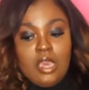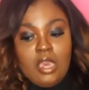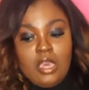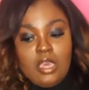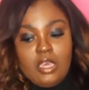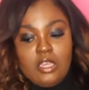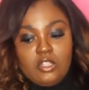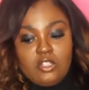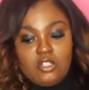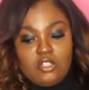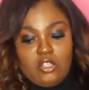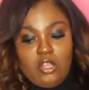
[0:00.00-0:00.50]

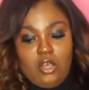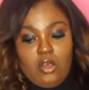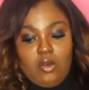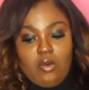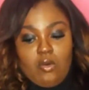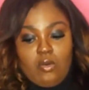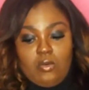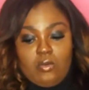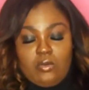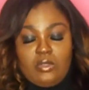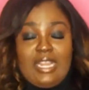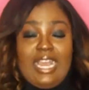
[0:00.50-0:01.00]

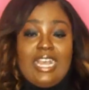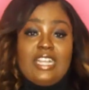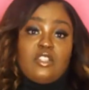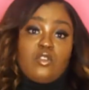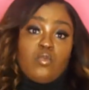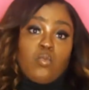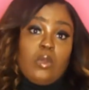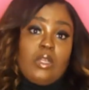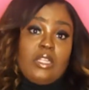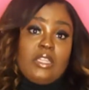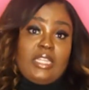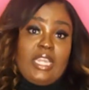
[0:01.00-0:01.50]
So that's
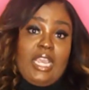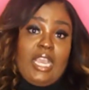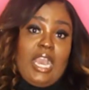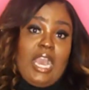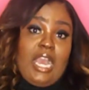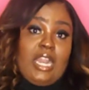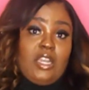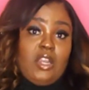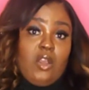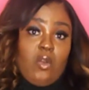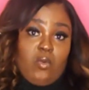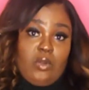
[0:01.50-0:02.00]
one thing I
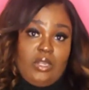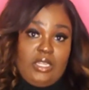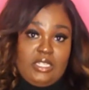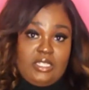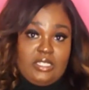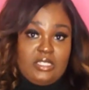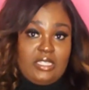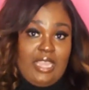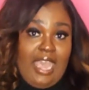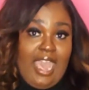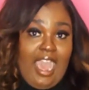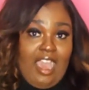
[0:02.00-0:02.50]

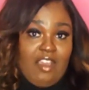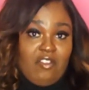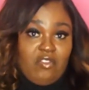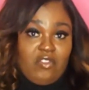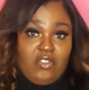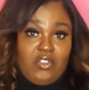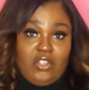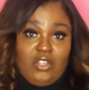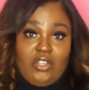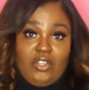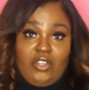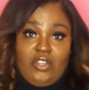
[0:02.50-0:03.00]
noticed
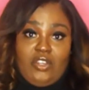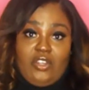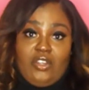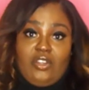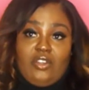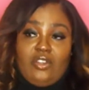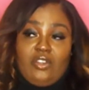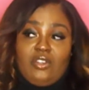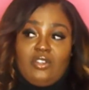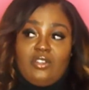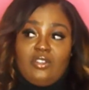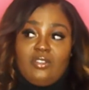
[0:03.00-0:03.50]
after,
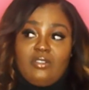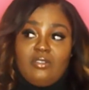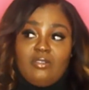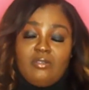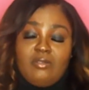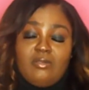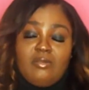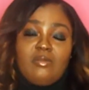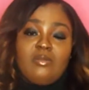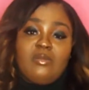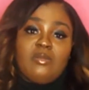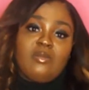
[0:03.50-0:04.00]

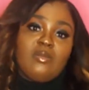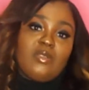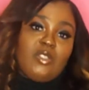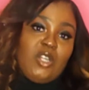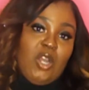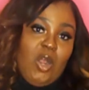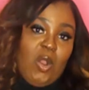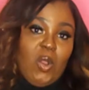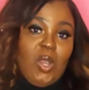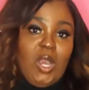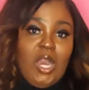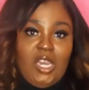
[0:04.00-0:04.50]
you know,
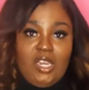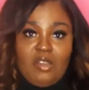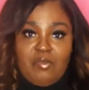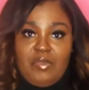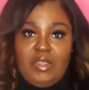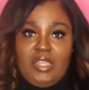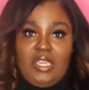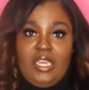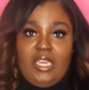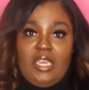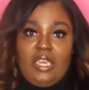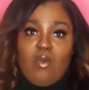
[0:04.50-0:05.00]
coloring it.